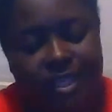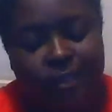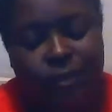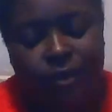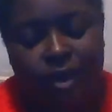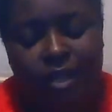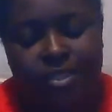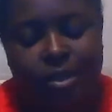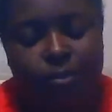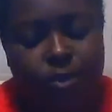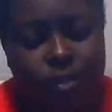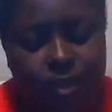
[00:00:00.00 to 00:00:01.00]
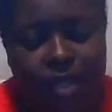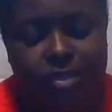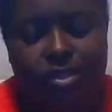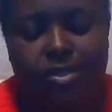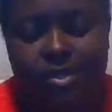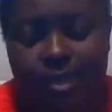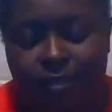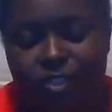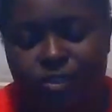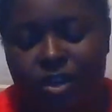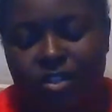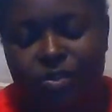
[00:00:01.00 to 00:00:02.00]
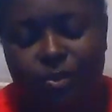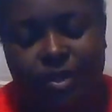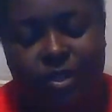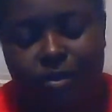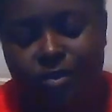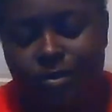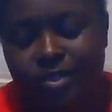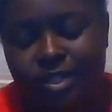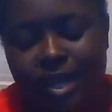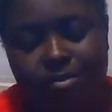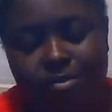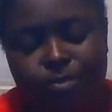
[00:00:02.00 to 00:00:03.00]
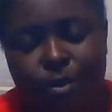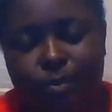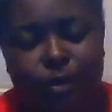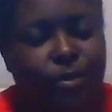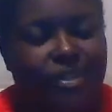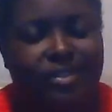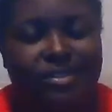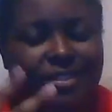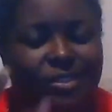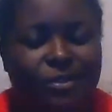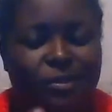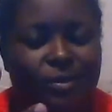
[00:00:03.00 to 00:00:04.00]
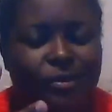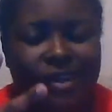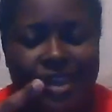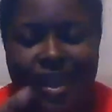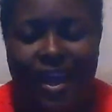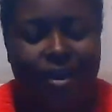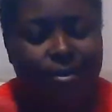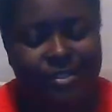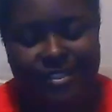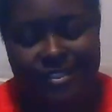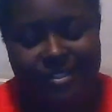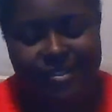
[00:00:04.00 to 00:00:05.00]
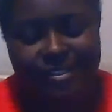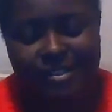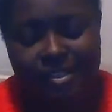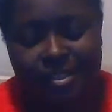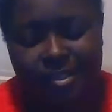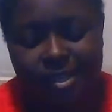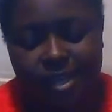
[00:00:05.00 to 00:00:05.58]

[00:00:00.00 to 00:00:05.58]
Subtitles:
to Eeyore as summer 2007 drawn to a close, and I was promoted to 2 houses,